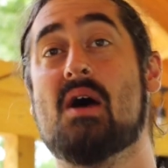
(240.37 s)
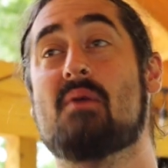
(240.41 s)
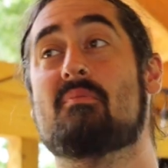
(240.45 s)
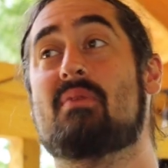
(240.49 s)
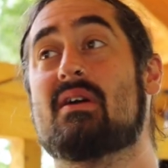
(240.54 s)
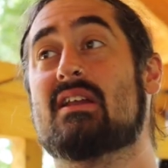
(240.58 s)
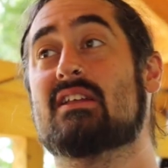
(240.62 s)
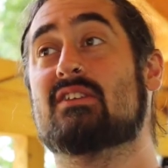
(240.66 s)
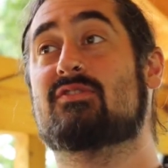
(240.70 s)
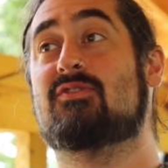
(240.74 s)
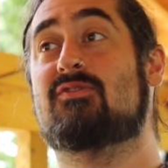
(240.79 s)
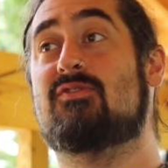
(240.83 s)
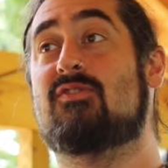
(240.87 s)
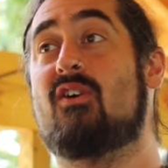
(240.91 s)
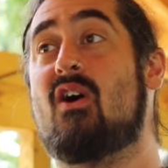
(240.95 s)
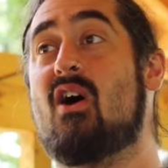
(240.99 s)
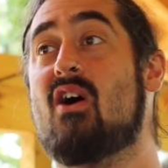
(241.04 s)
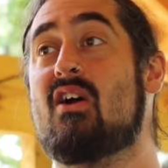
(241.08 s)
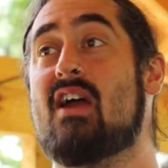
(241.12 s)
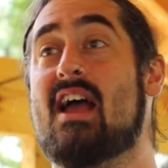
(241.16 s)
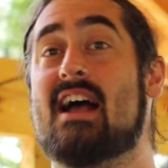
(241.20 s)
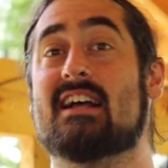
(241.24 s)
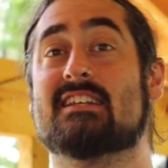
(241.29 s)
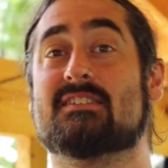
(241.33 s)
But as
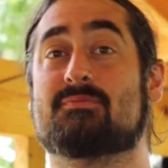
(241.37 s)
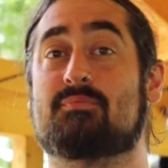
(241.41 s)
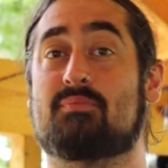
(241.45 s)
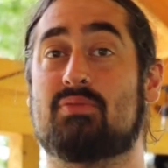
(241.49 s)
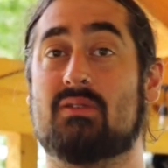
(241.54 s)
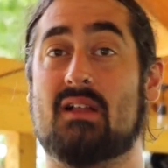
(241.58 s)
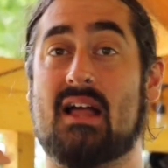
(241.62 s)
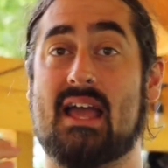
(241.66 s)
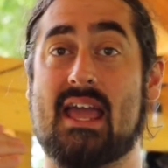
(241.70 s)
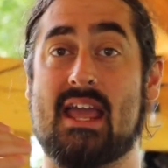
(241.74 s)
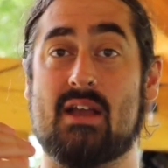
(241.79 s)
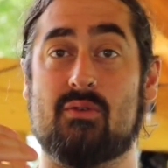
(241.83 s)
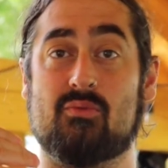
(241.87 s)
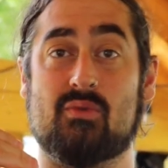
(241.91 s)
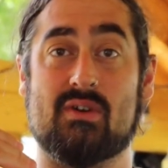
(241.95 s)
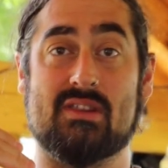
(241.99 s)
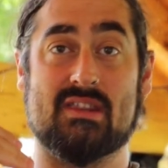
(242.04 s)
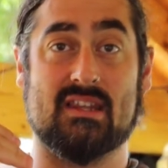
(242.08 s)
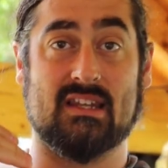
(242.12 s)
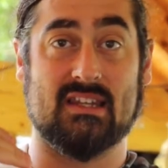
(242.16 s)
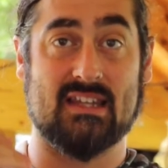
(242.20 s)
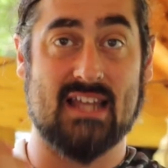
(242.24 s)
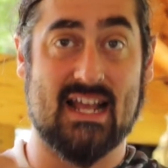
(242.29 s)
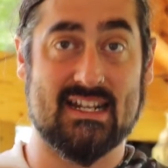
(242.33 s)
far as playing
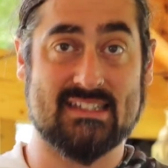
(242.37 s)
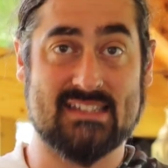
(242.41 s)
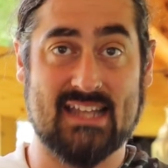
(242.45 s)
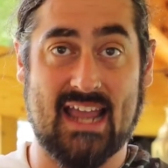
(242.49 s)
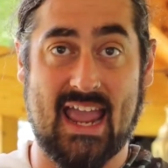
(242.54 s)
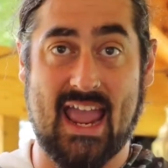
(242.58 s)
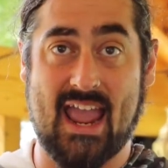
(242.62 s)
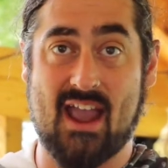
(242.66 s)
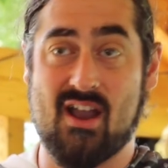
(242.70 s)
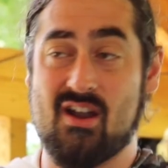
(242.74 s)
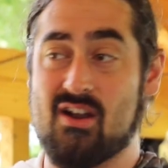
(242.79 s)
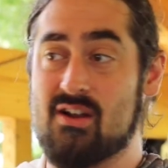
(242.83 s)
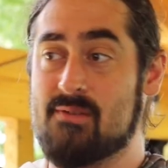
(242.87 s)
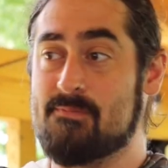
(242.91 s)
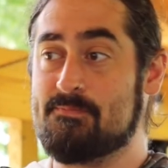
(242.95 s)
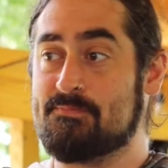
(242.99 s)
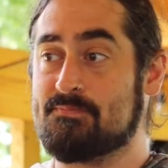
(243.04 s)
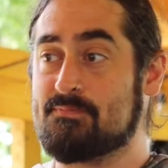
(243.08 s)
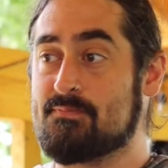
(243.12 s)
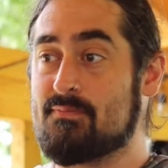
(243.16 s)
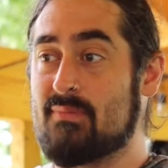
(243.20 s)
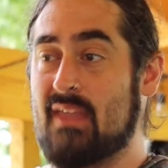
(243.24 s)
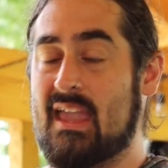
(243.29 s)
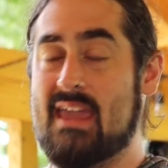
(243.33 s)
with less air
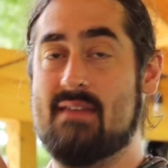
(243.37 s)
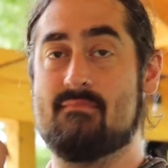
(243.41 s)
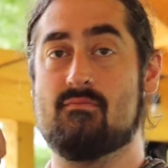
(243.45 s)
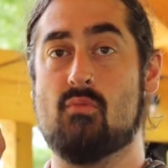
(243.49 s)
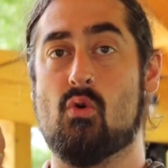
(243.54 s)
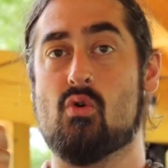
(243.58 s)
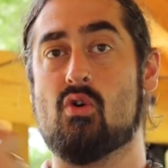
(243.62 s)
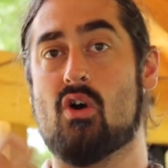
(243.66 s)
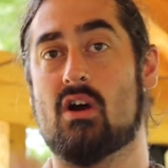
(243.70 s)
and more